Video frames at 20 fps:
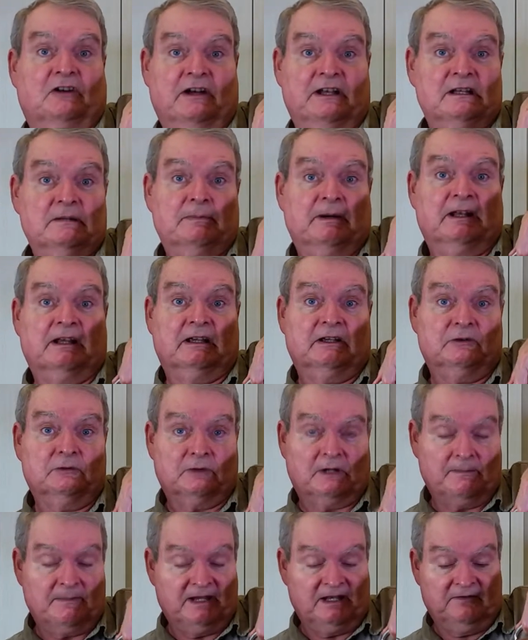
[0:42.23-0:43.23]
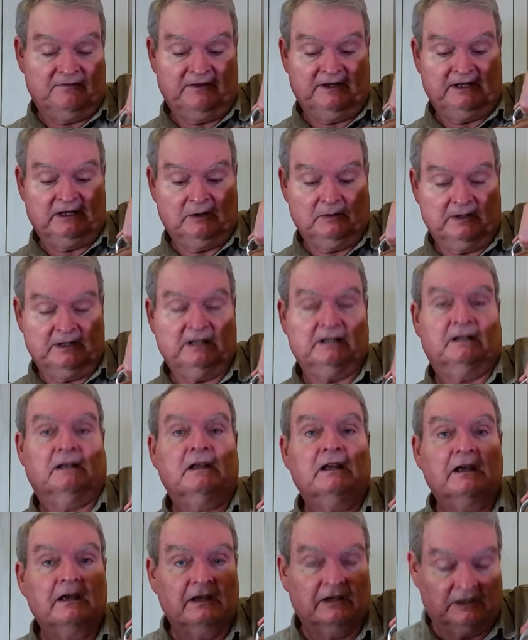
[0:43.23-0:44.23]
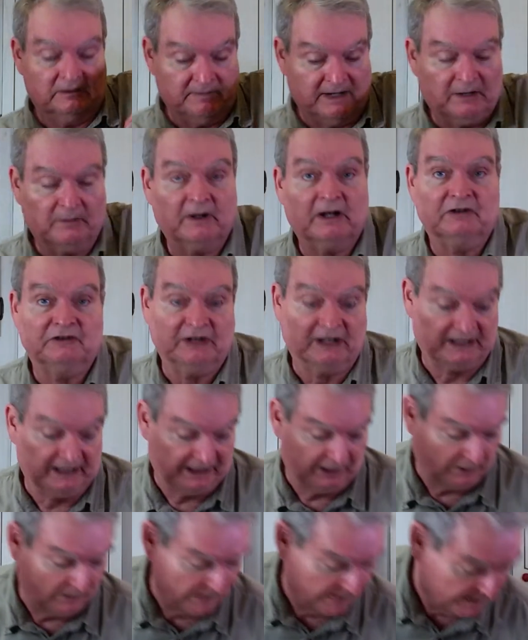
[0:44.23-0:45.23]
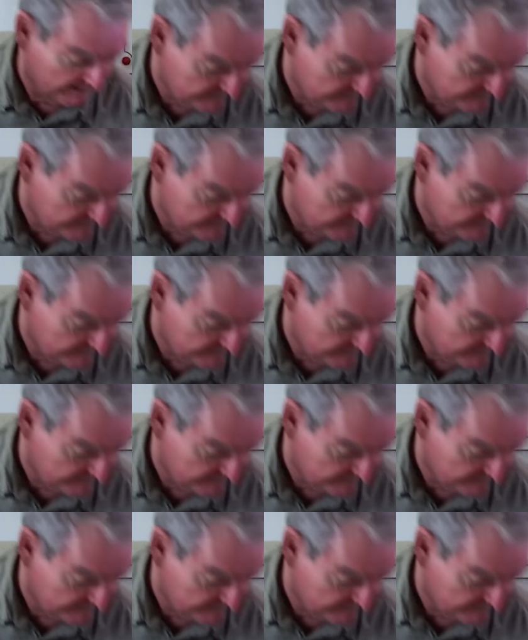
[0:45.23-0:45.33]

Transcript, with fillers: Anybody could do it. I made a video on it. You might want to check it out.